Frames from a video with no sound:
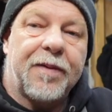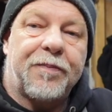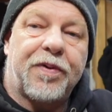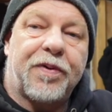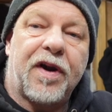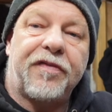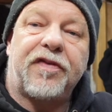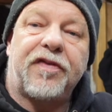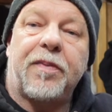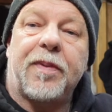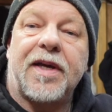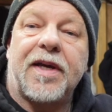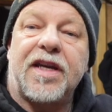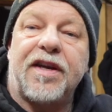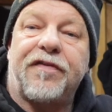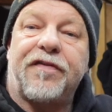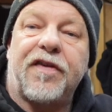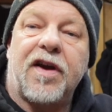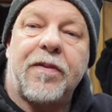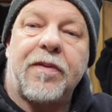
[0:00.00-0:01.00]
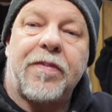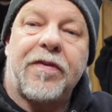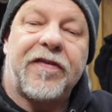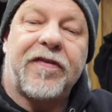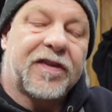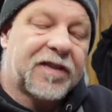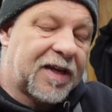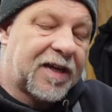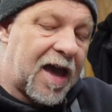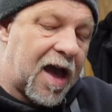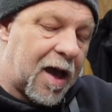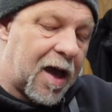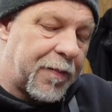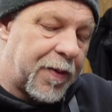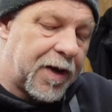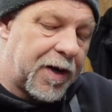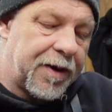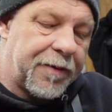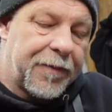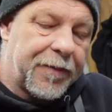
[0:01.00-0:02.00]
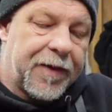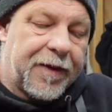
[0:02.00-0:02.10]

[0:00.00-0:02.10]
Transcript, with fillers: preferably in your frame if it's carbon.